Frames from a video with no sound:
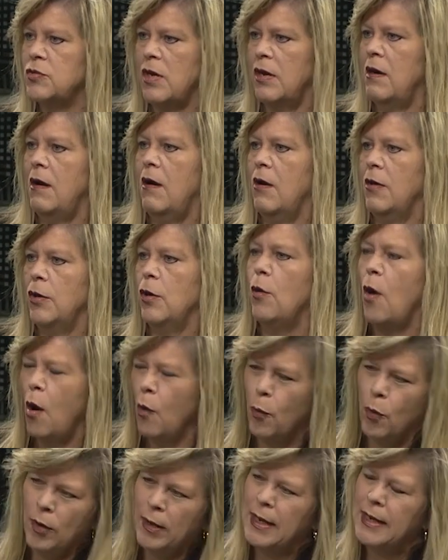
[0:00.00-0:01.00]
Uh, are you all
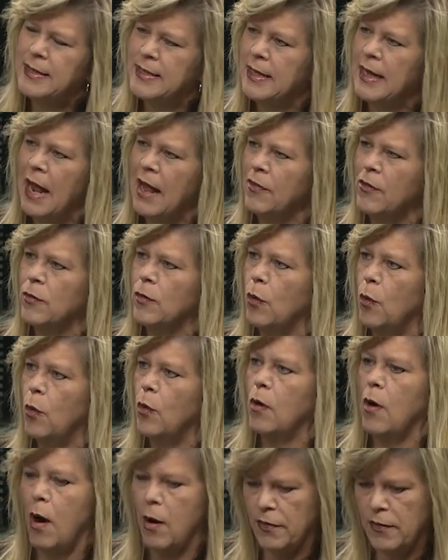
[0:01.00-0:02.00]
working together,
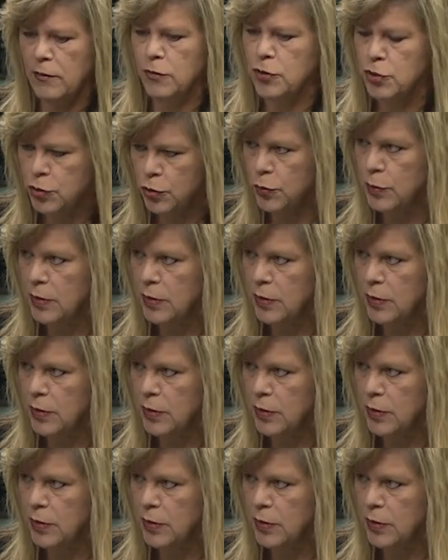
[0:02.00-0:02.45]
or are there two